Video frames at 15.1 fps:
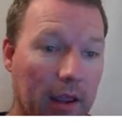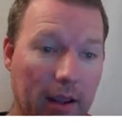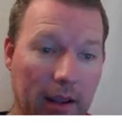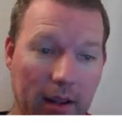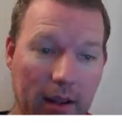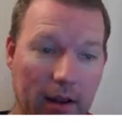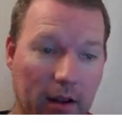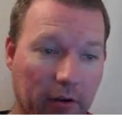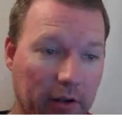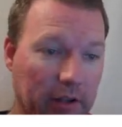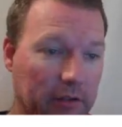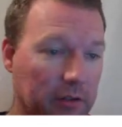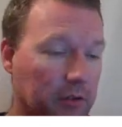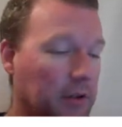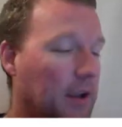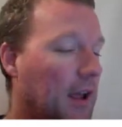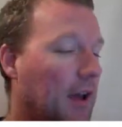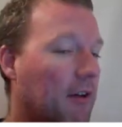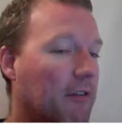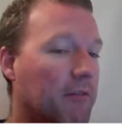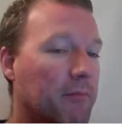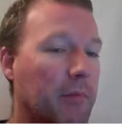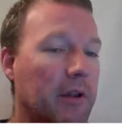and I'll get to it.
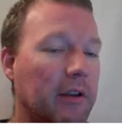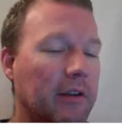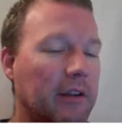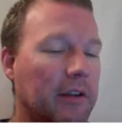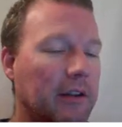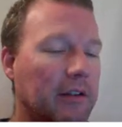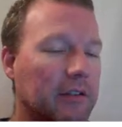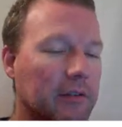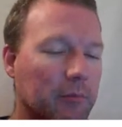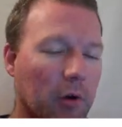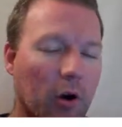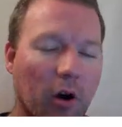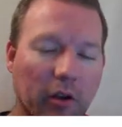Have been getting some